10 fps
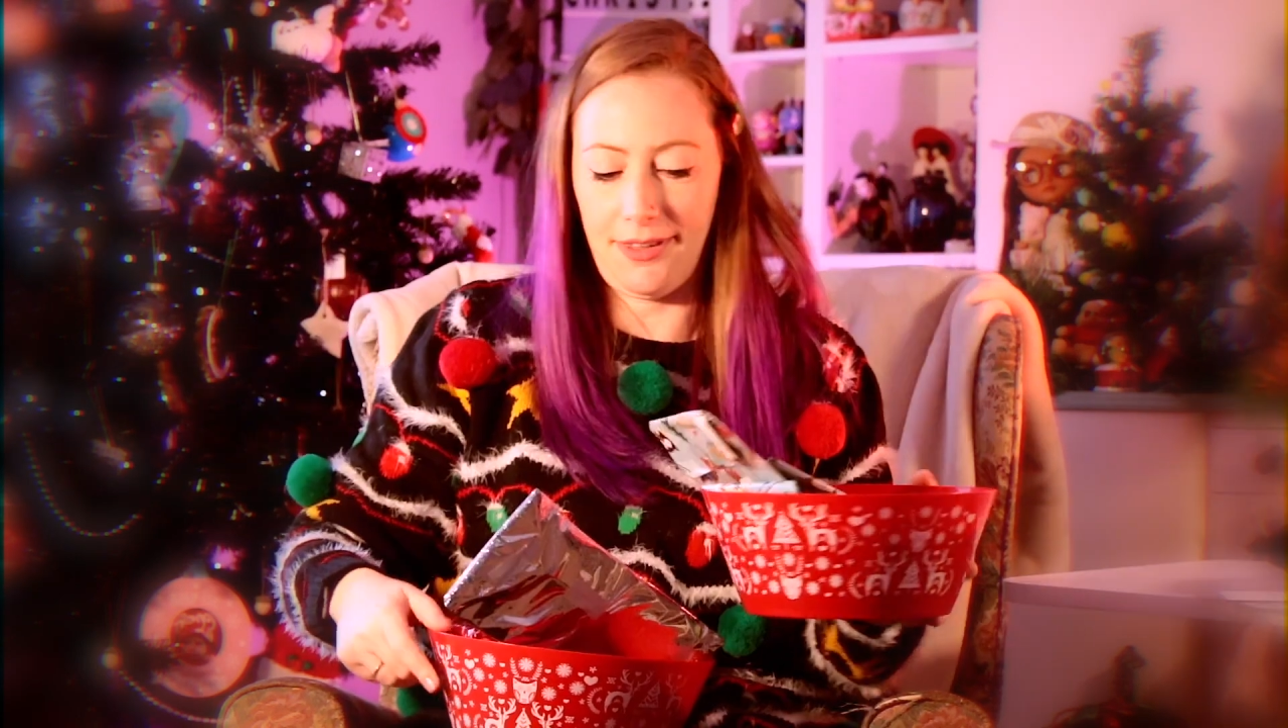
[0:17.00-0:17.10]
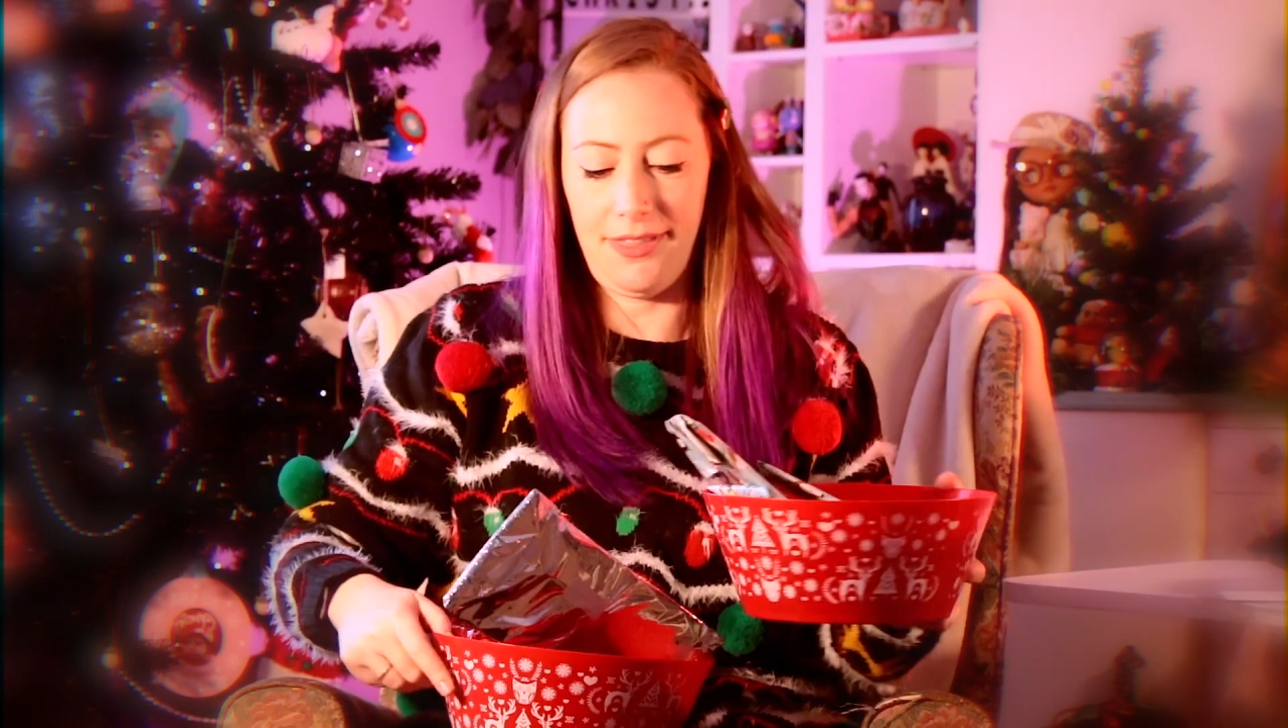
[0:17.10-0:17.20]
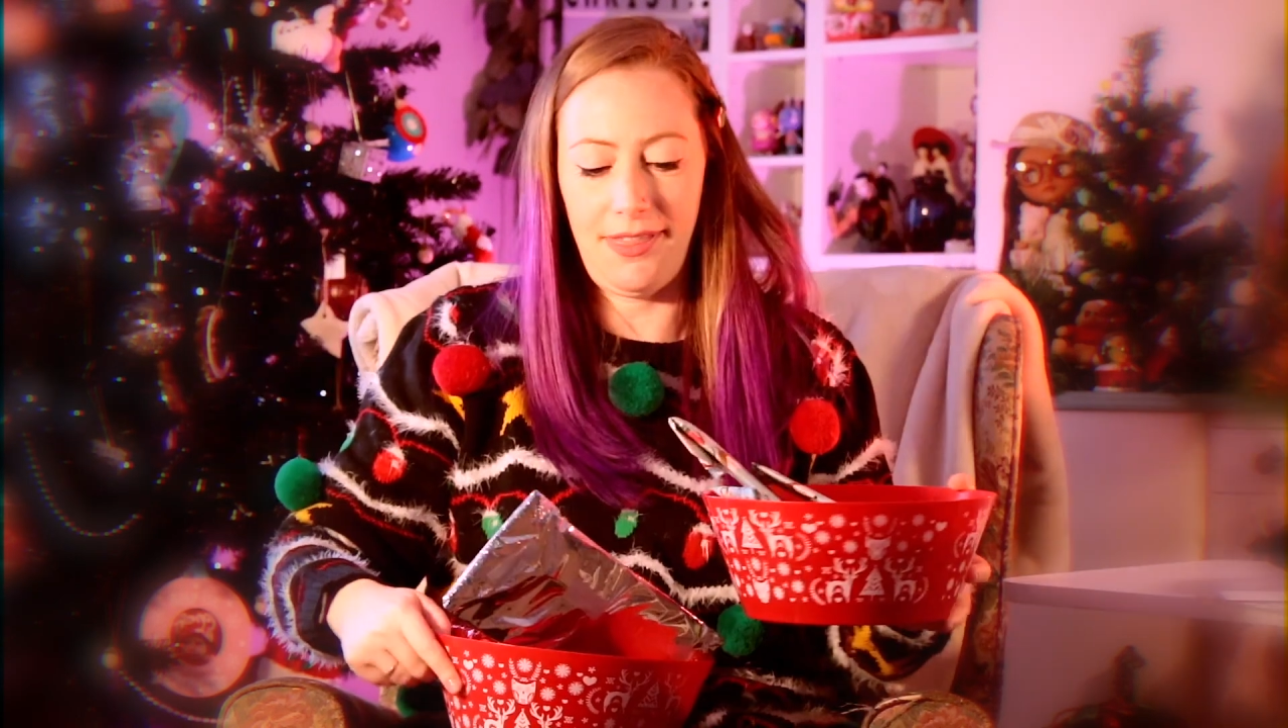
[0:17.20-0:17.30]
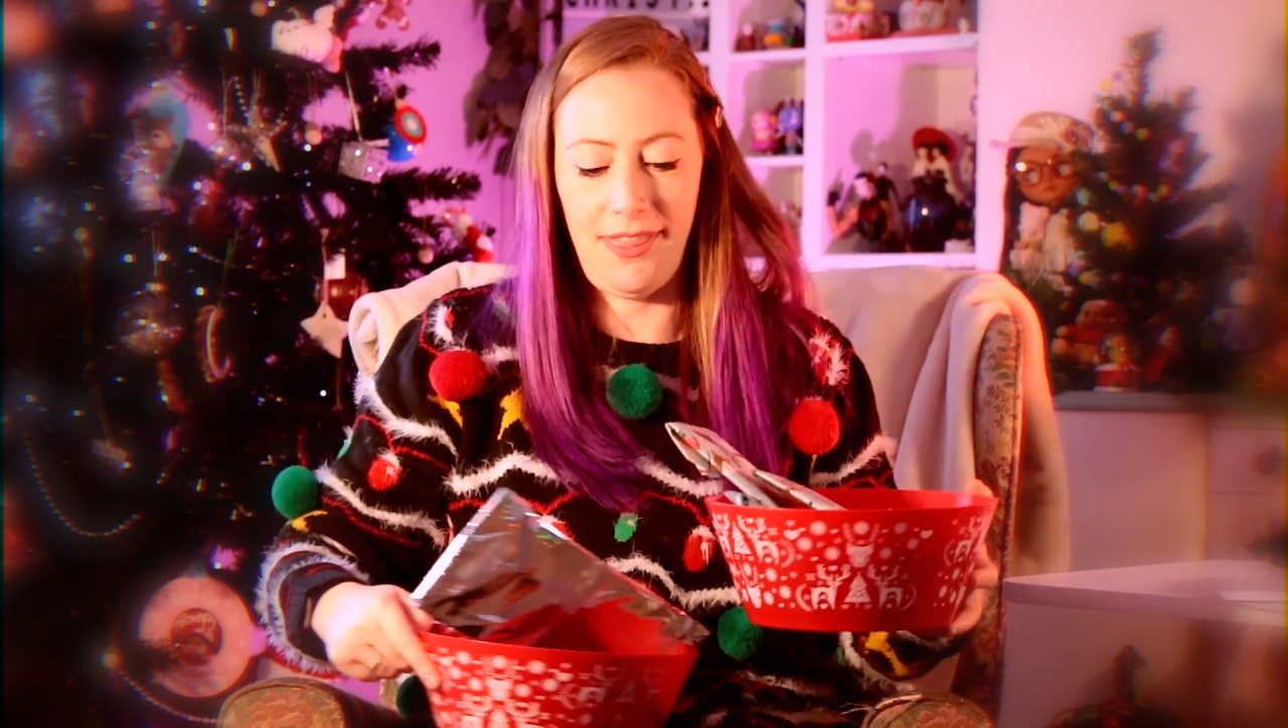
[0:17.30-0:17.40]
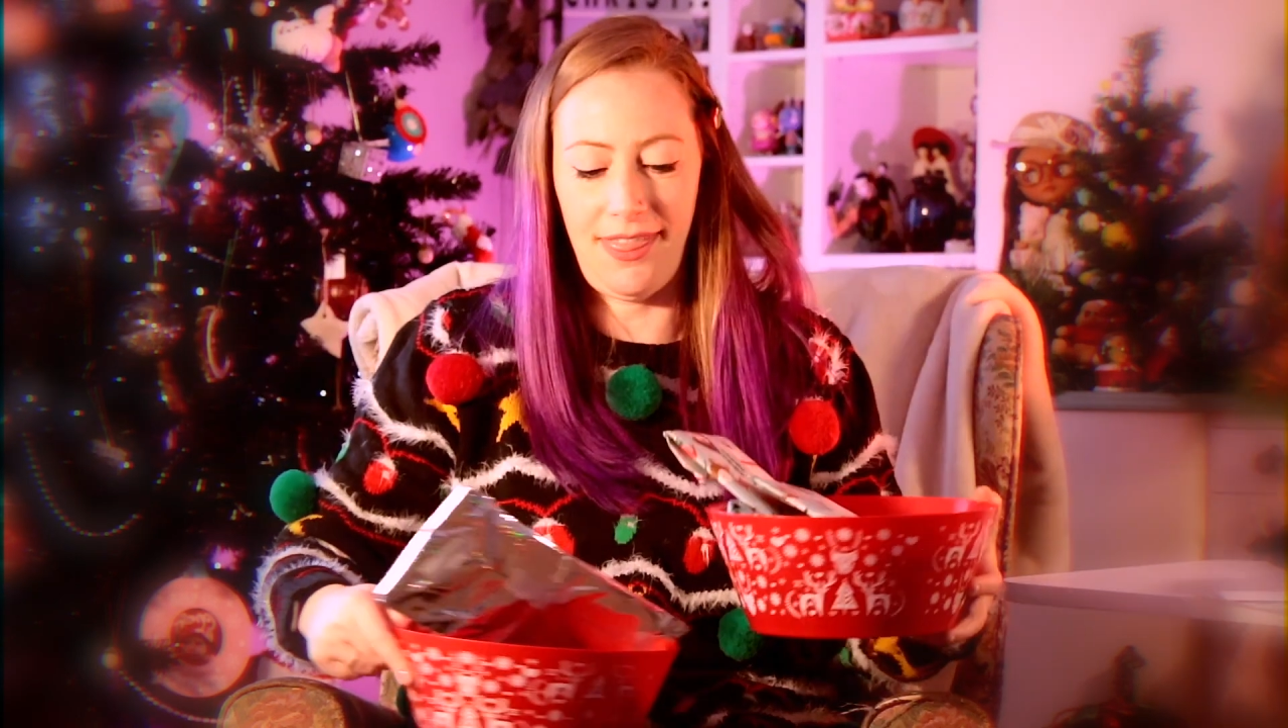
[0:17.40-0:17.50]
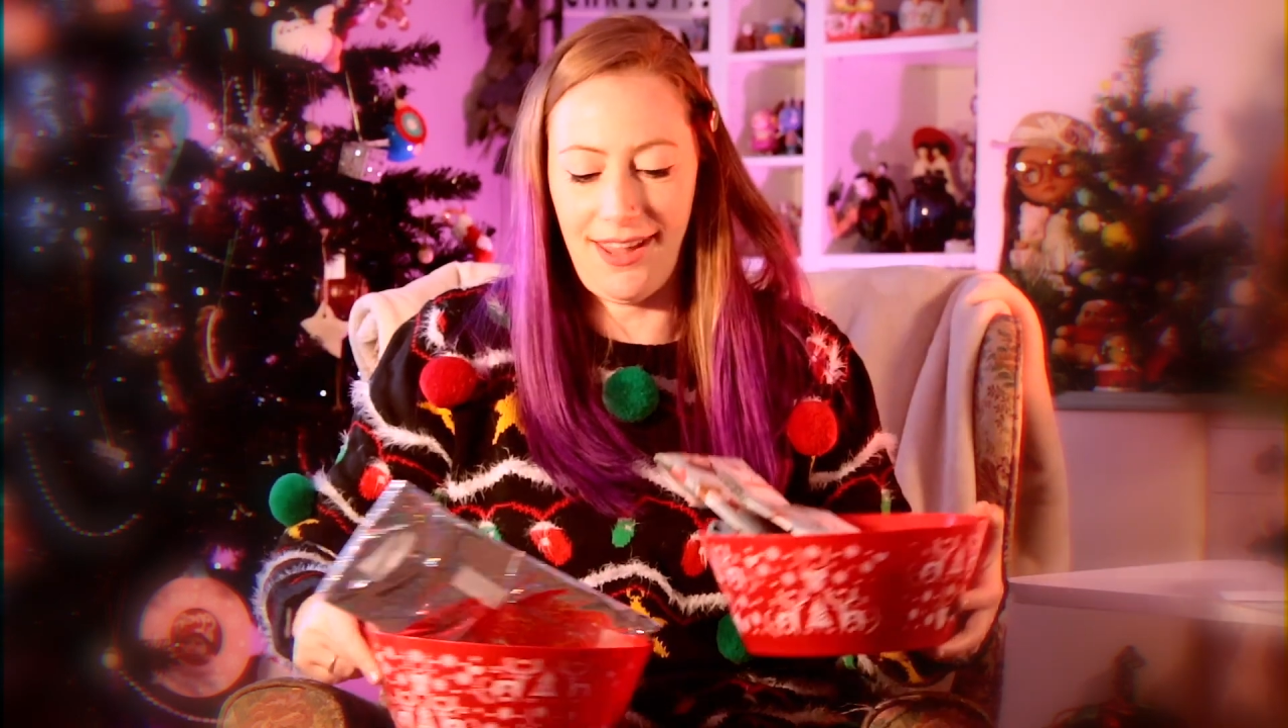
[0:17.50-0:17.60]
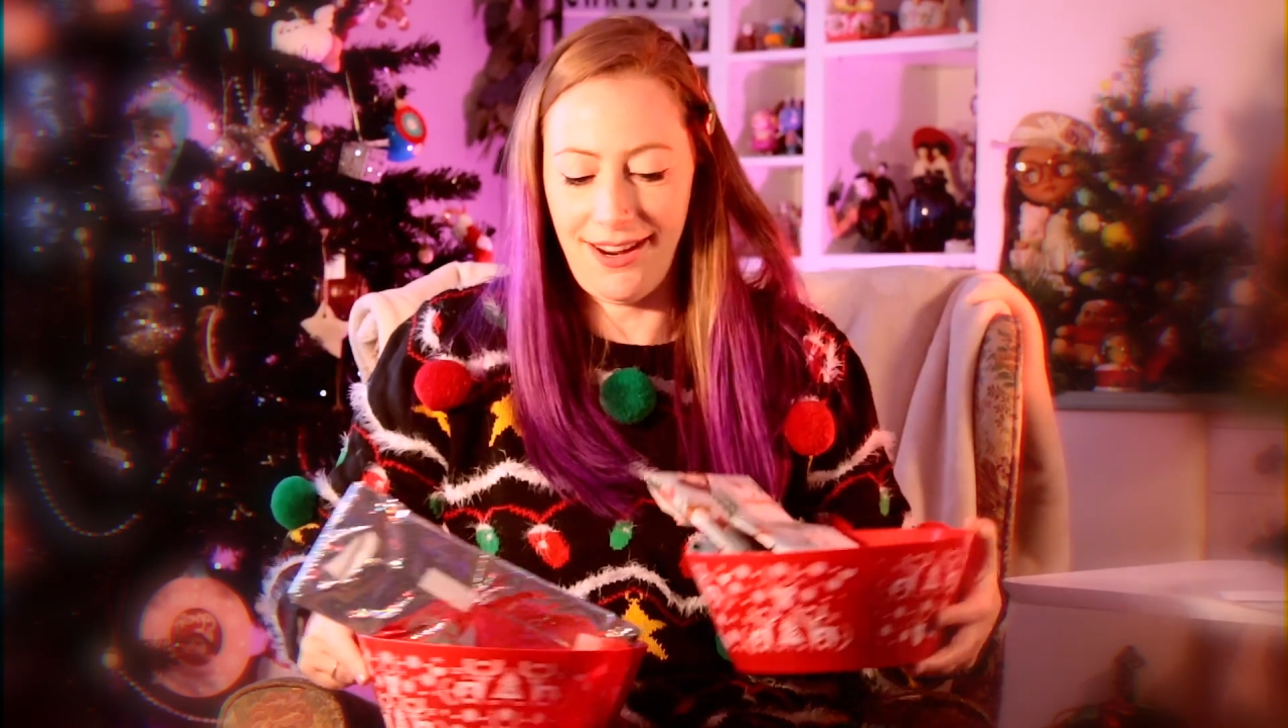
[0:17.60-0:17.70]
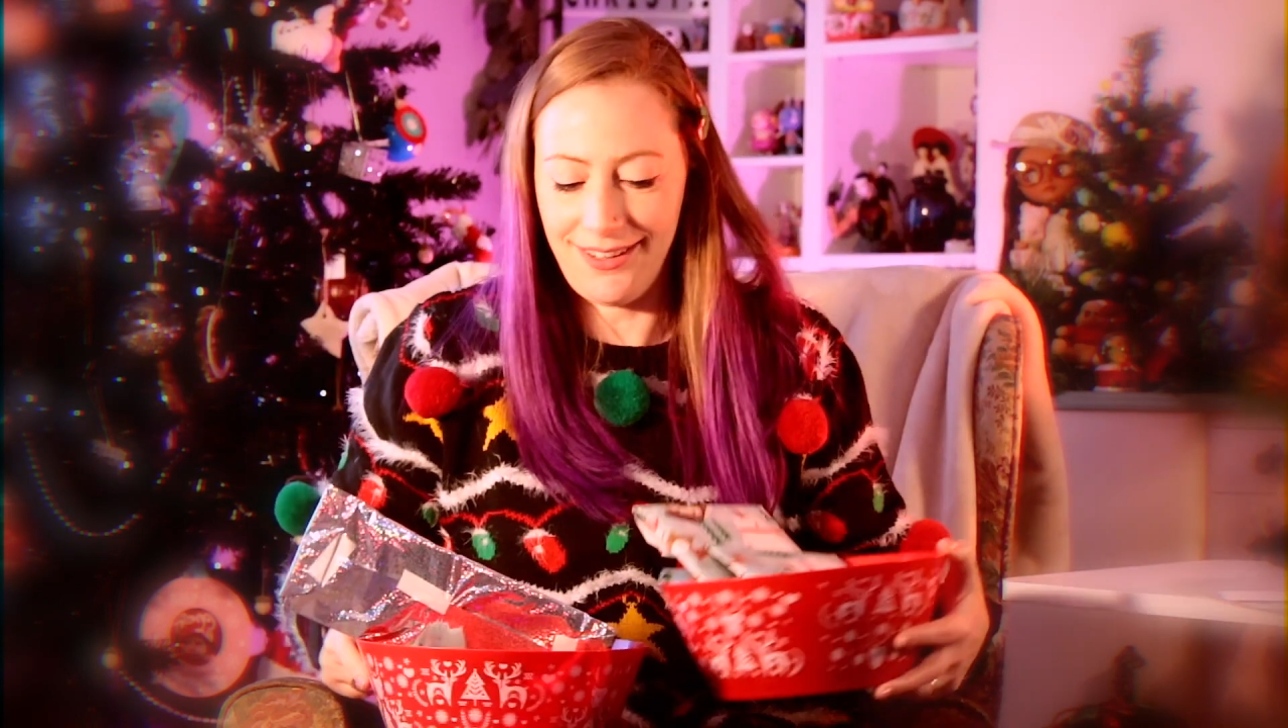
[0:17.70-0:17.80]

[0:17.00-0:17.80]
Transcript: surprise